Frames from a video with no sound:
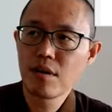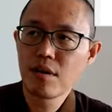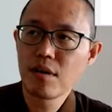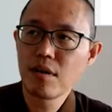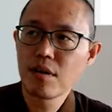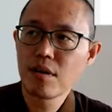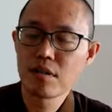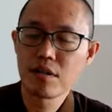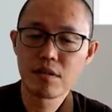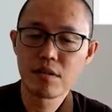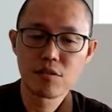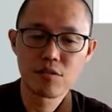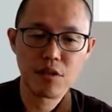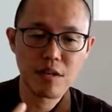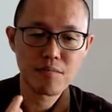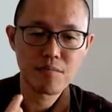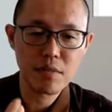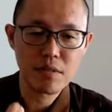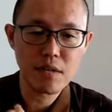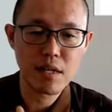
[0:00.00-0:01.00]
the
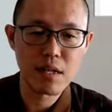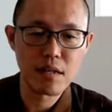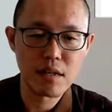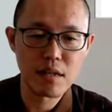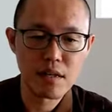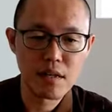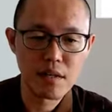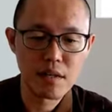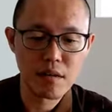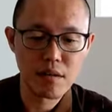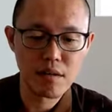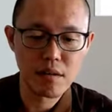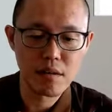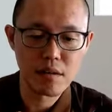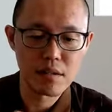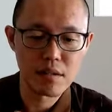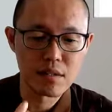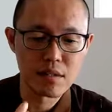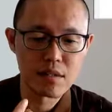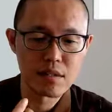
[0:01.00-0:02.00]
trouble
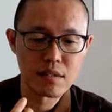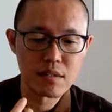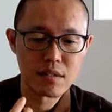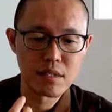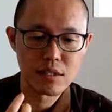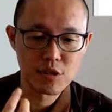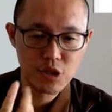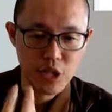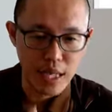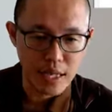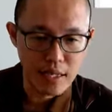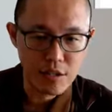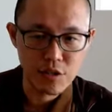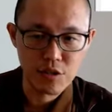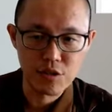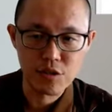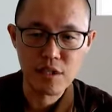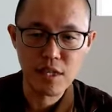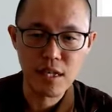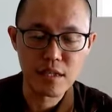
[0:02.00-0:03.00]
the
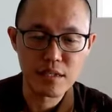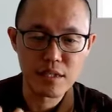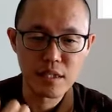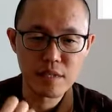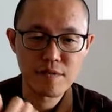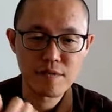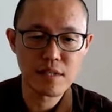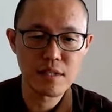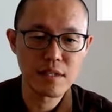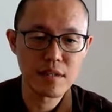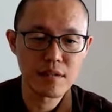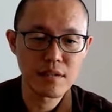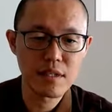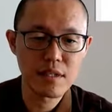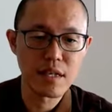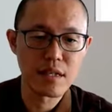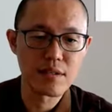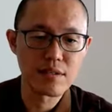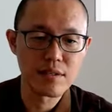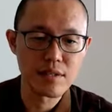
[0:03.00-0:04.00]
challenge and difficulty
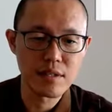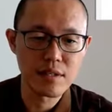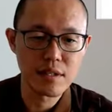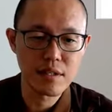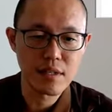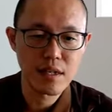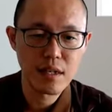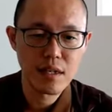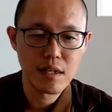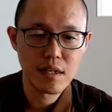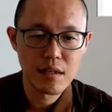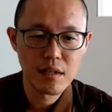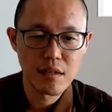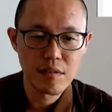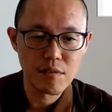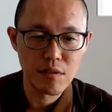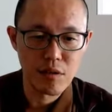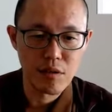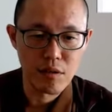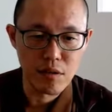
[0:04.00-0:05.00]
I see
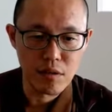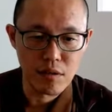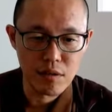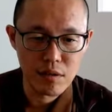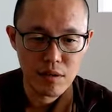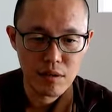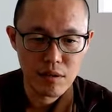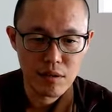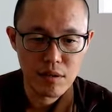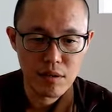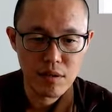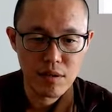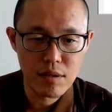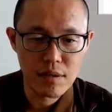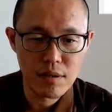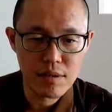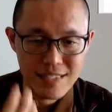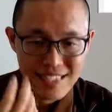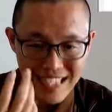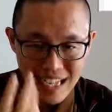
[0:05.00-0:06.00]
for
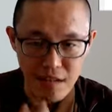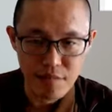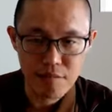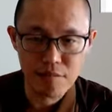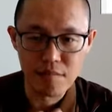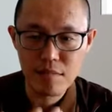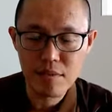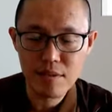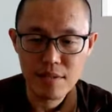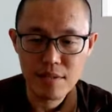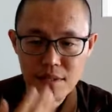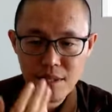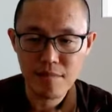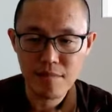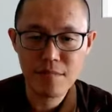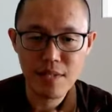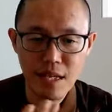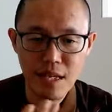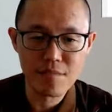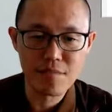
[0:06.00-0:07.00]
some
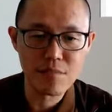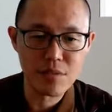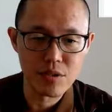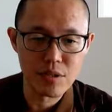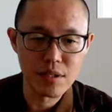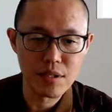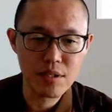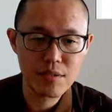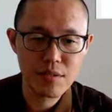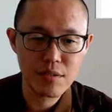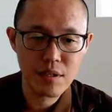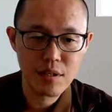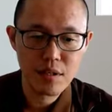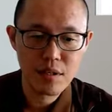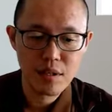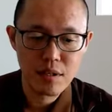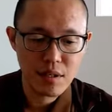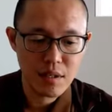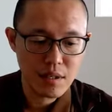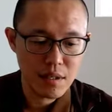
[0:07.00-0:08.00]
non-Buddhists
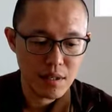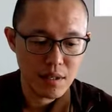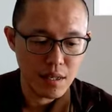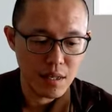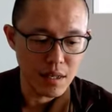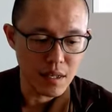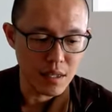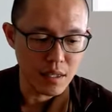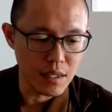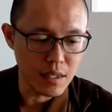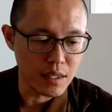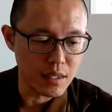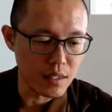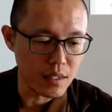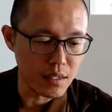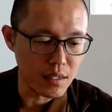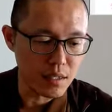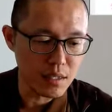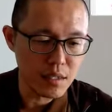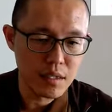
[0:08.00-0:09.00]

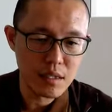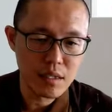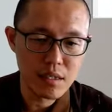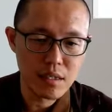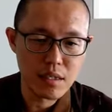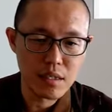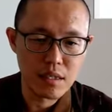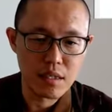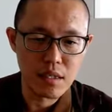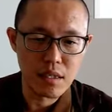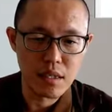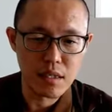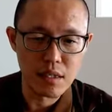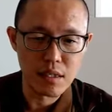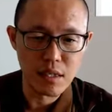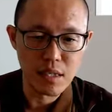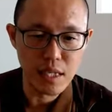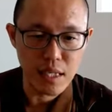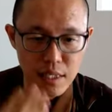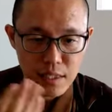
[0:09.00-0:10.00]
in
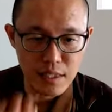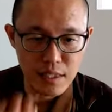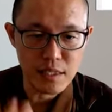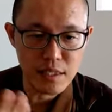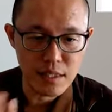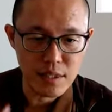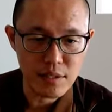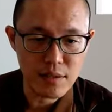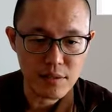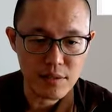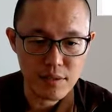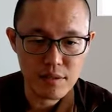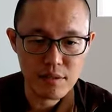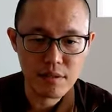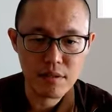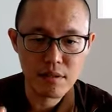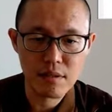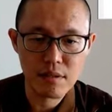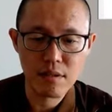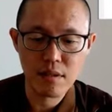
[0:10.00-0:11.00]
learning this
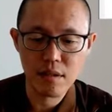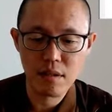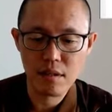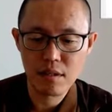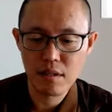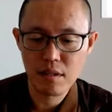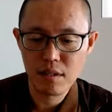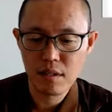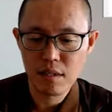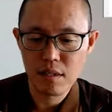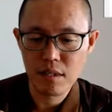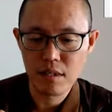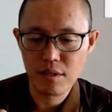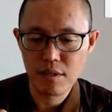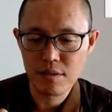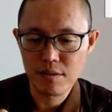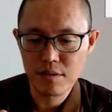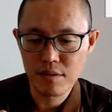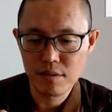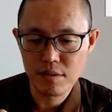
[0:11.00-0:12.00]

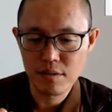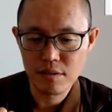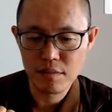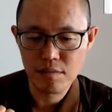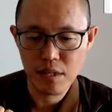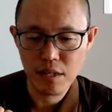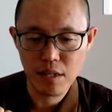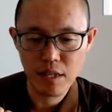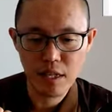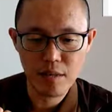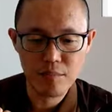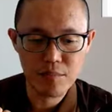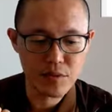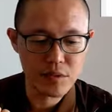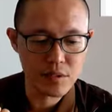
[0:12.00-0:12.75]
is perhaps